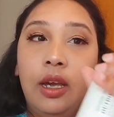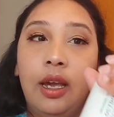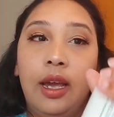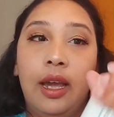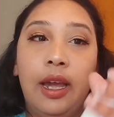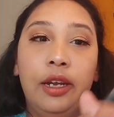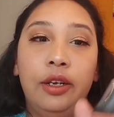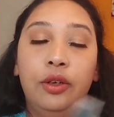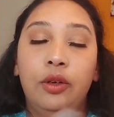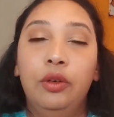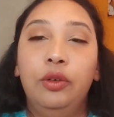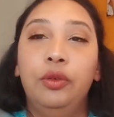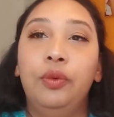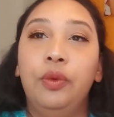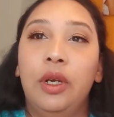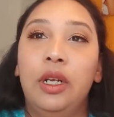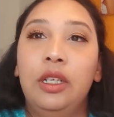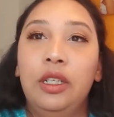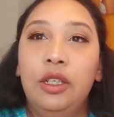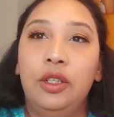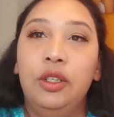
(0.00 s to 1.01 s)
I don't
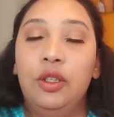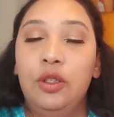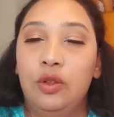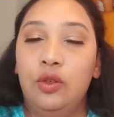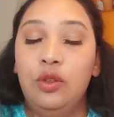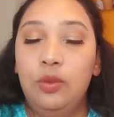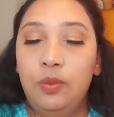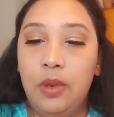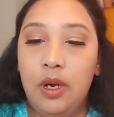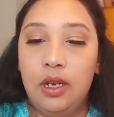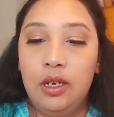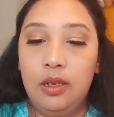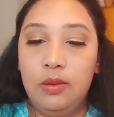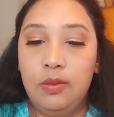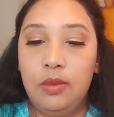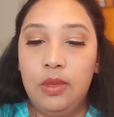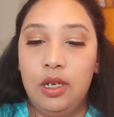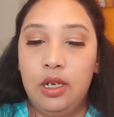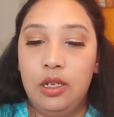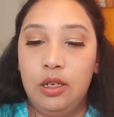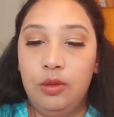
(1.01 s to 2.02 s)
really use body
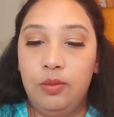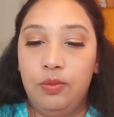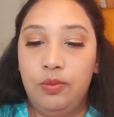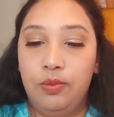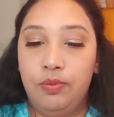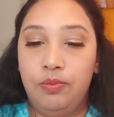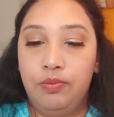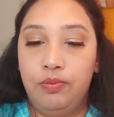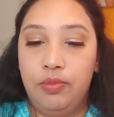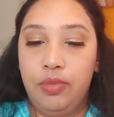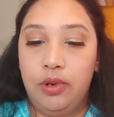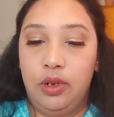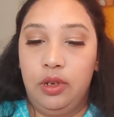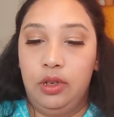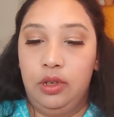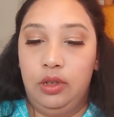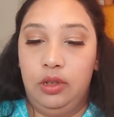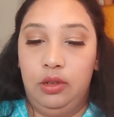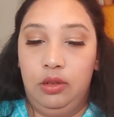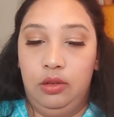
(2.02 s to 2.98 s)
mist, but